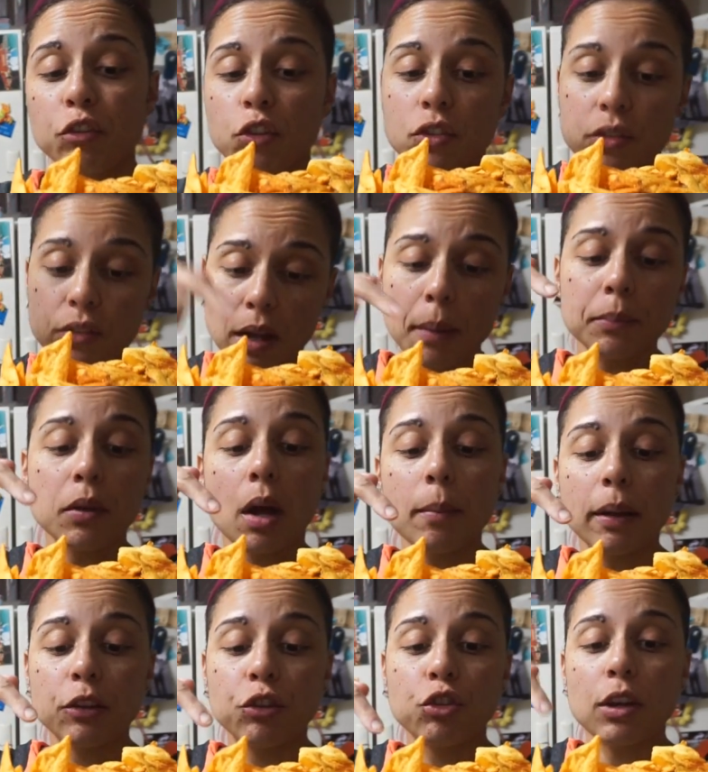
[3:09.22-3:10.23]
I've just dumped
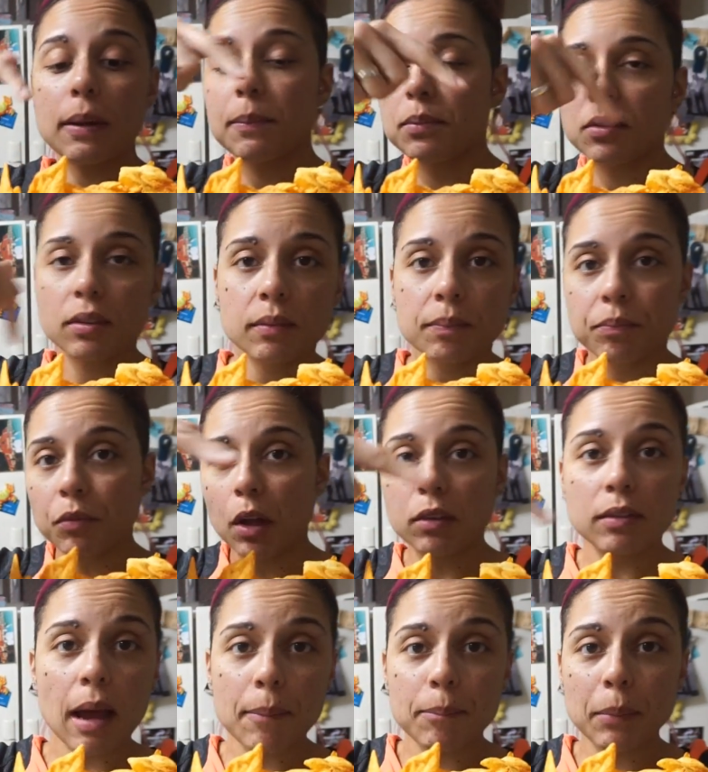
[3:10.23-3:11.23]
all my chips
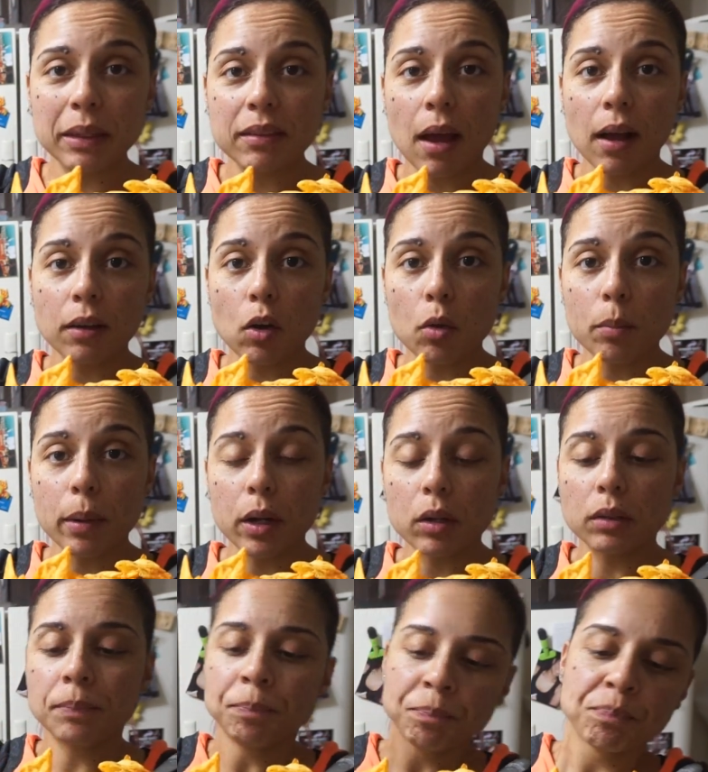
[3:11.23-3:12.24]
on top of my taco
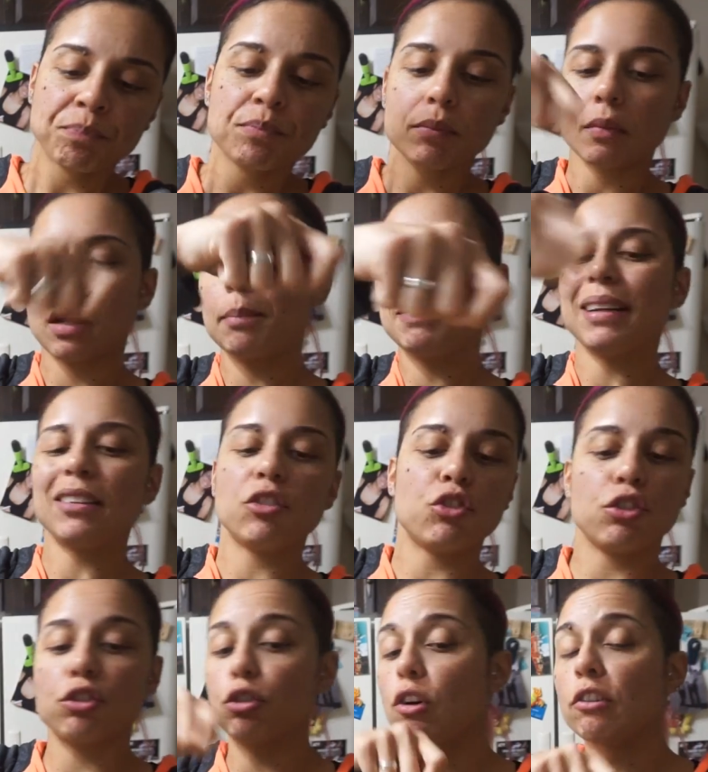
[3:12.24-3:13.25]
bowl. I'm about to
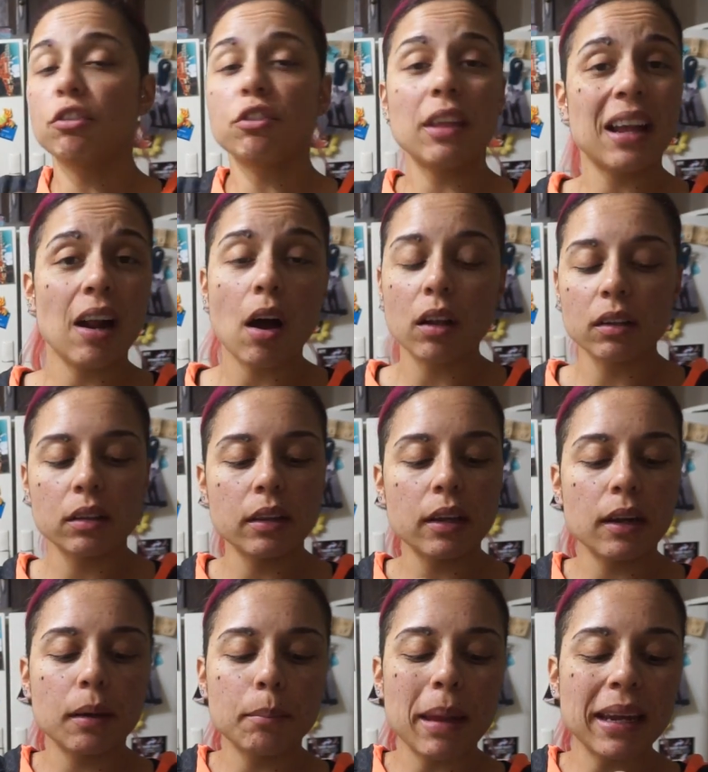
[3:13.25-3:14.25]
just crunch that all in
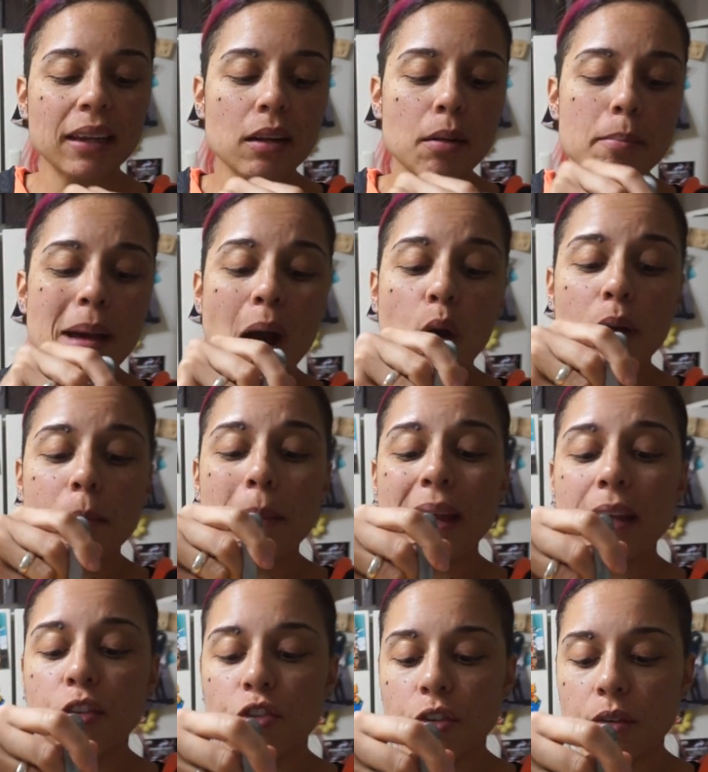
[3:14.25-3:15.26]
there, make an
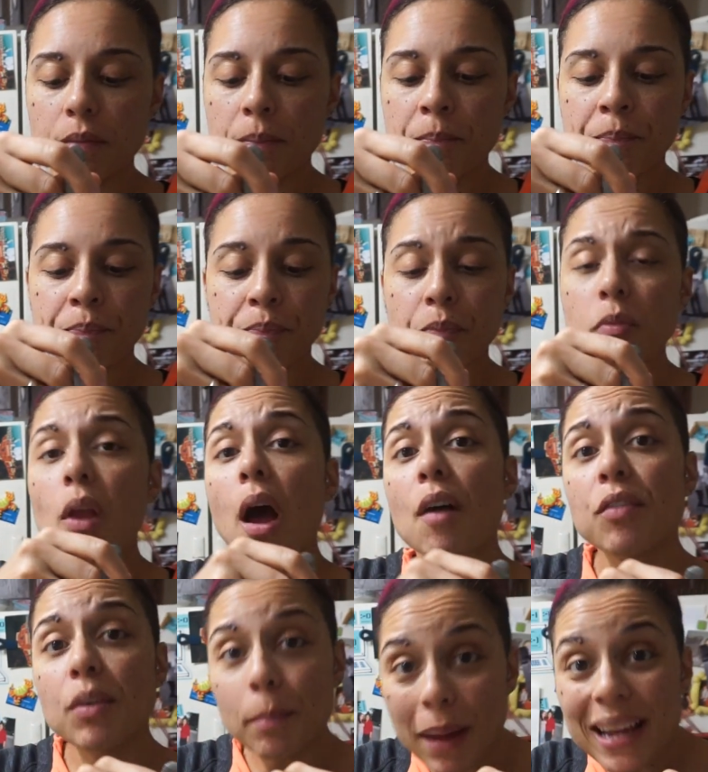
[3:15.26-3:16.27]
amalgamation
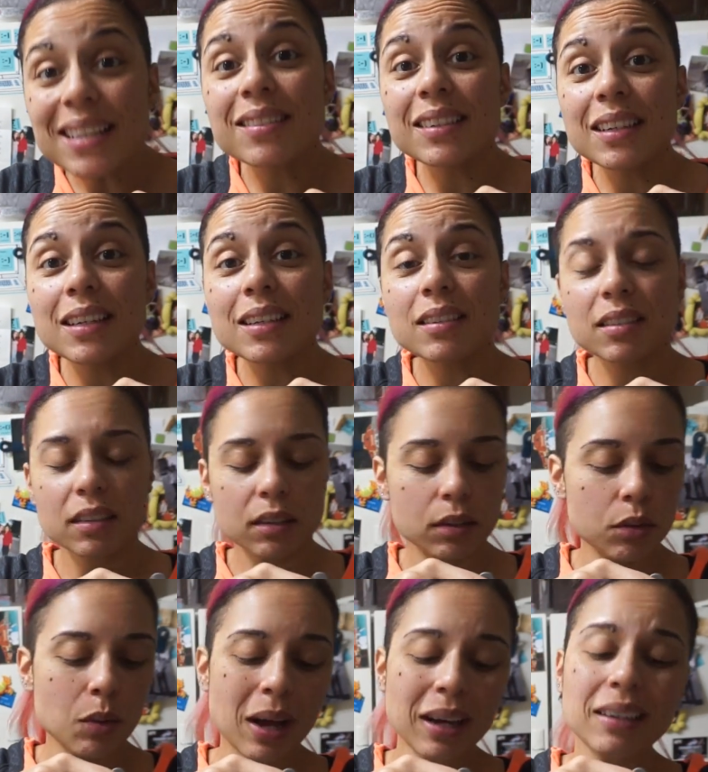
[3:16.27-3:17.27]
of amazingness.
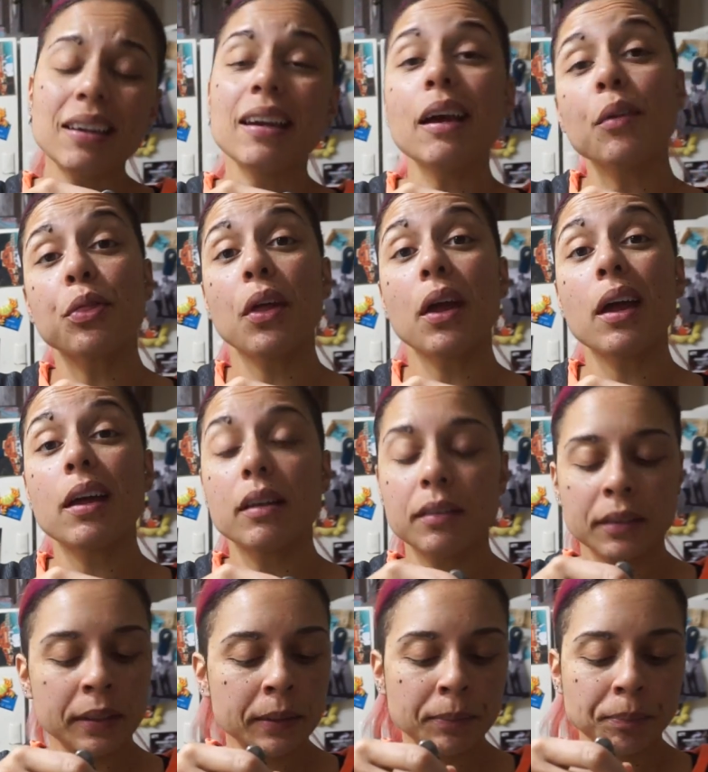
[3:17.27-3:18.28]
Ooh, I killed
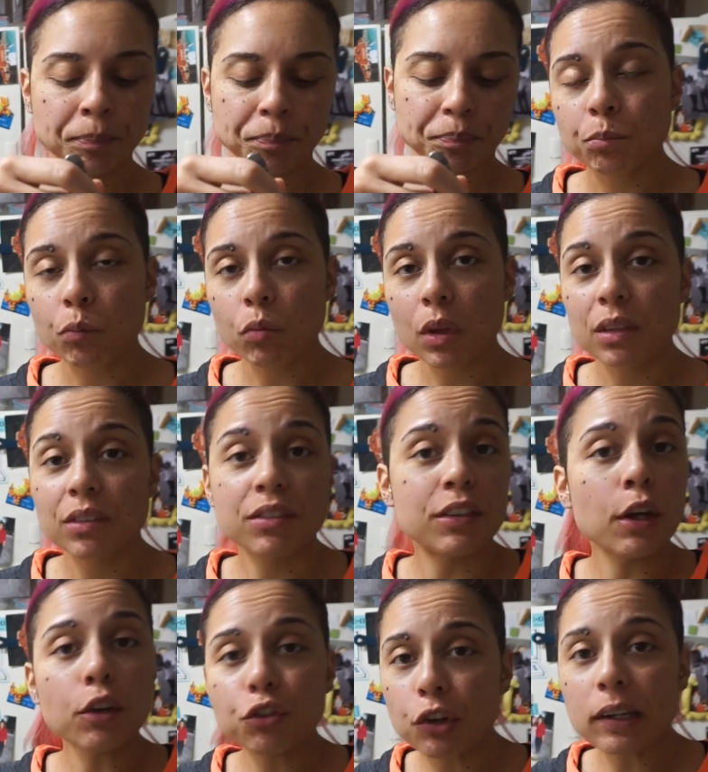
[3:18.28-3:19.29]
that.
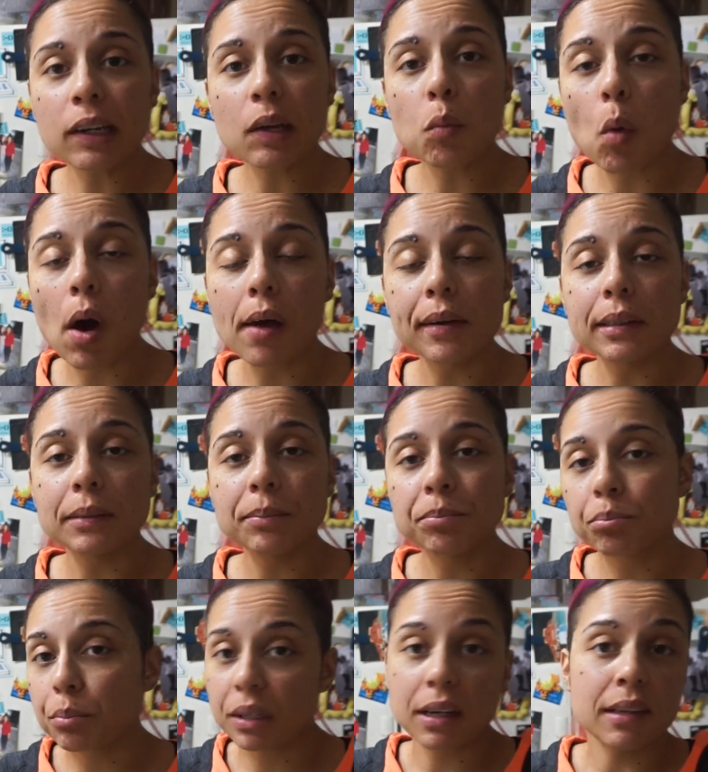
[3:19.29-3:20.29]
Still drinking
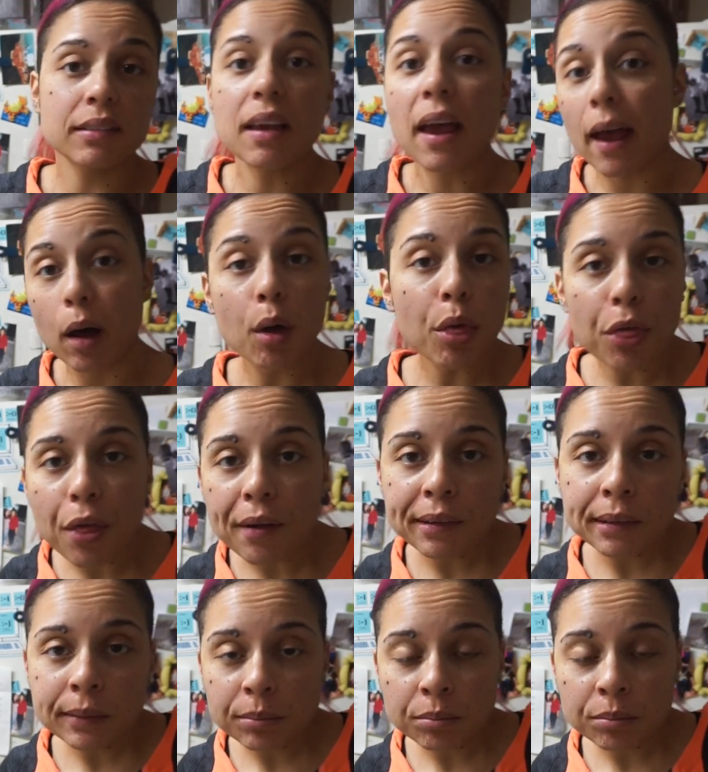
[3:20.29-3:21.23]
water because health.